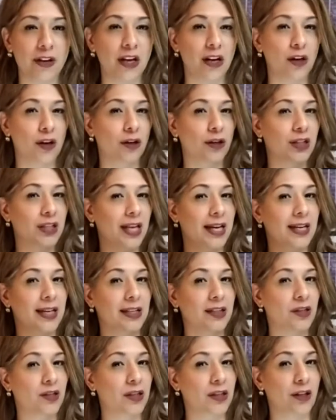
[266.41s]
It looks like
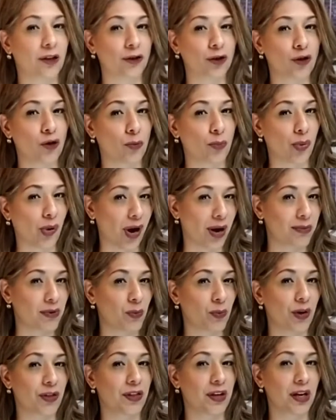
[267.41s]
there's no
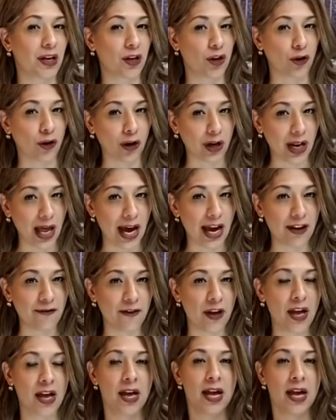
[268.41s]
problem with it in your life.